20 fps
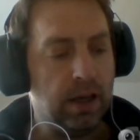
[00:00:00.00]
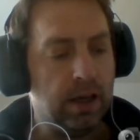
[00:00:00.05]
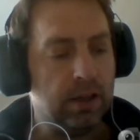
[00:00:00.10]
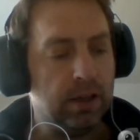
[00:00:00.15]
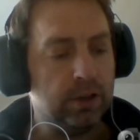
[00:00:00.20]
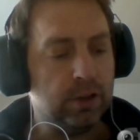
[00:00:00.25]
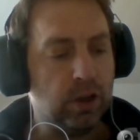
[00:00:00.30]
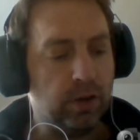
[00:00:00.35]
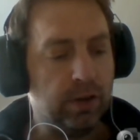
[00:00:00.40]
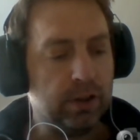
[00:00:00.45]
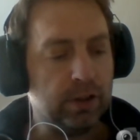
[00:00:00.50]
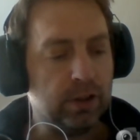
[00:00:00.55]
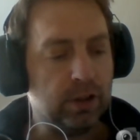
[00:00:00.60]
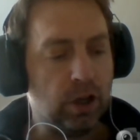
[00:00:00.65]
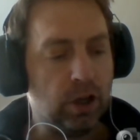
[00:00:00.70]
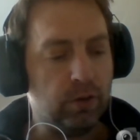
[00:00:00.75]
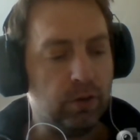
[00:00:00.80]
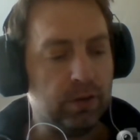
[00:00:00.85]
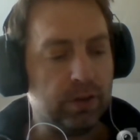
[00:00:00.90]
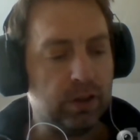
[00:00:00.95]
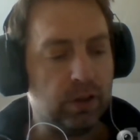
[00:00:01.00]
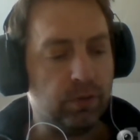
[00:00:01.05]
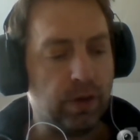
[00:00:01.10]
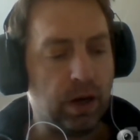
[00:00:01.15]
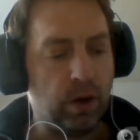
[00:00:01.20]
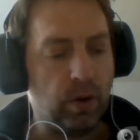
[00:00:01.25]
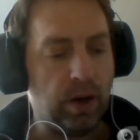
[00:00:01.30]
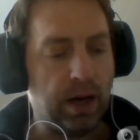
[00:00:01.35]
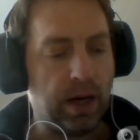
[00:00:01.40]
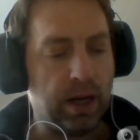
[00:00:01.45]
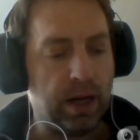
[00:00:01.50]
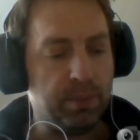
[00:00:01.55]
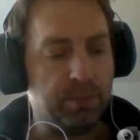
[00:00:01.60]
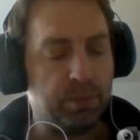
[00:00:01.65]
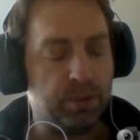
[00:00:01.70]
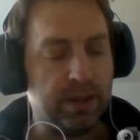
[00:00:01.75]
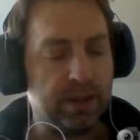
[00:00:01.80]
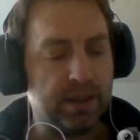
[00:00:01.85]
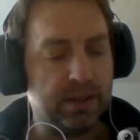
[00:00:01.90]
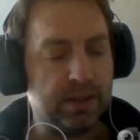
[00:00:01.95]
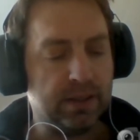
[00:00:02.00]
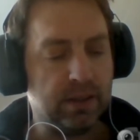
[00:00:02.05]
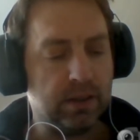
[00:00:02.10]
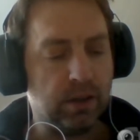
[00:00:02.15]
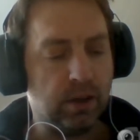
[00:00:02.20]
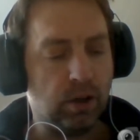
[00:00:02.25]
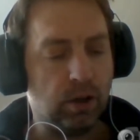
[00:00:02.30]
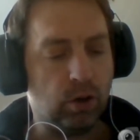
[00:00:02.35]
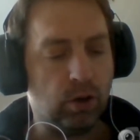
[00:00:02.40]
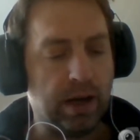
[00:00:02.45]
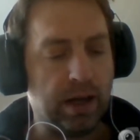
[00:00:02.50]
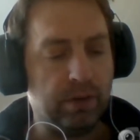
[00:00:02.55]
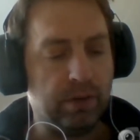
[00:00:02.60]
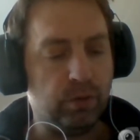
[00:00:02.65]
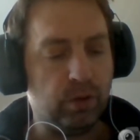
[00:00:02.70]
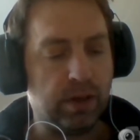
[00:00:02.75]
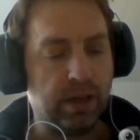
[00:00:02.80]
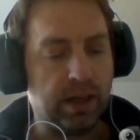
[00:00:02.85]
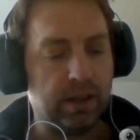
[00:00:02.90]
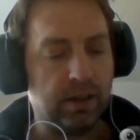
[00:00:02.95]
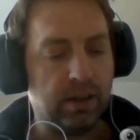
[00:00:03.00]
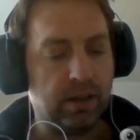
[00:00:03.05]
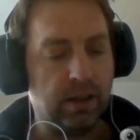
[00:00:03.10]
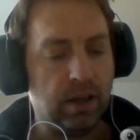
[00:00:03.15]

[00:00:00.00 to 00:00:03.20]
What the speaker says: so the service of our high priest, or advocate,